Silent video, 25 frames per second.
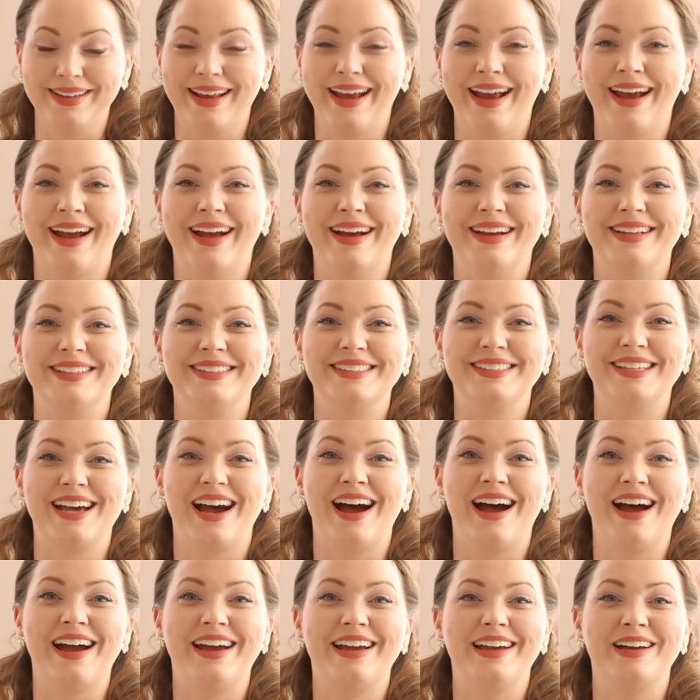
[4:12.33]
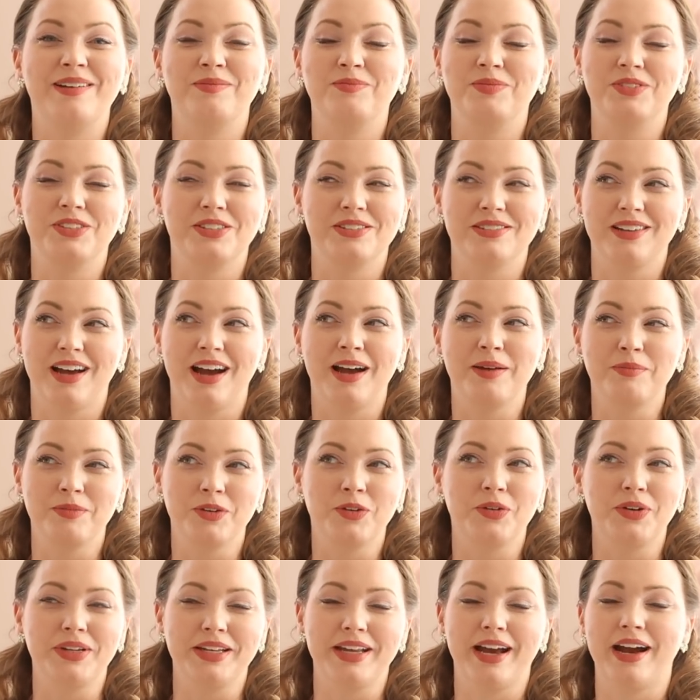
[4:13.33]
and I'm
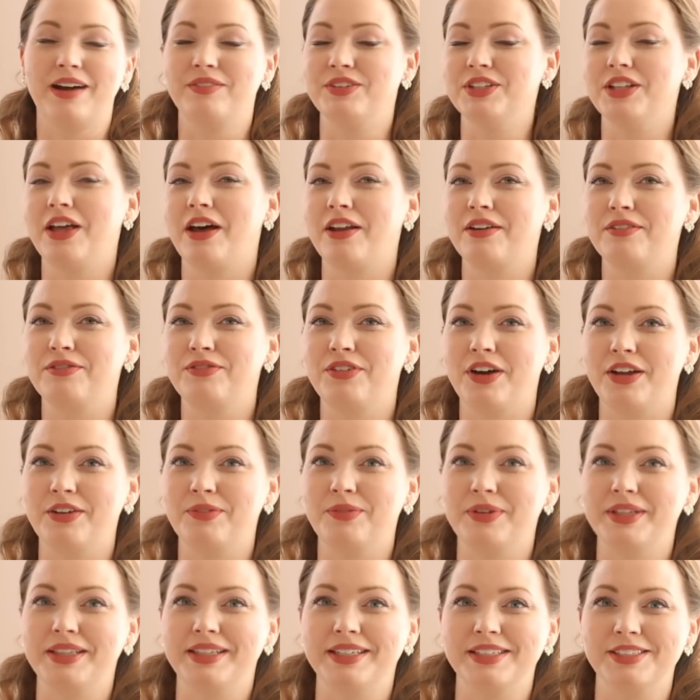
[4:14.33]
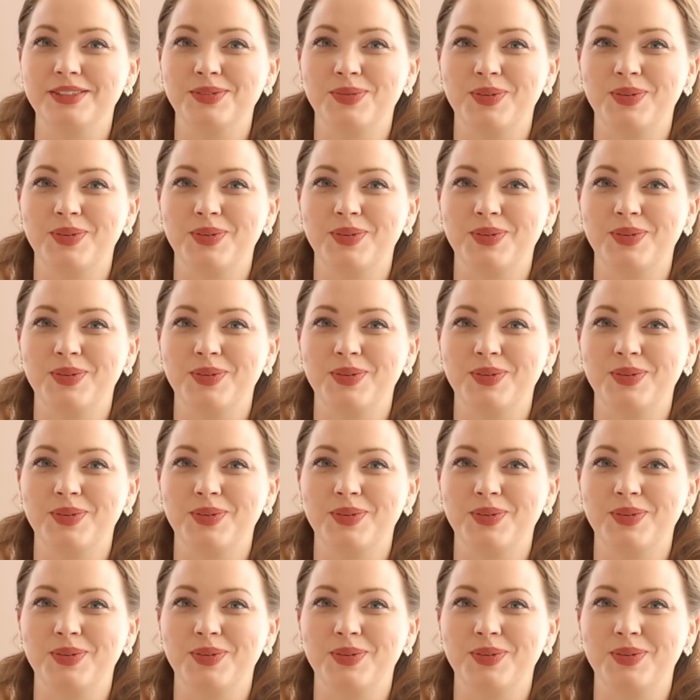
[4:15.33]
going to have a lot of fun with this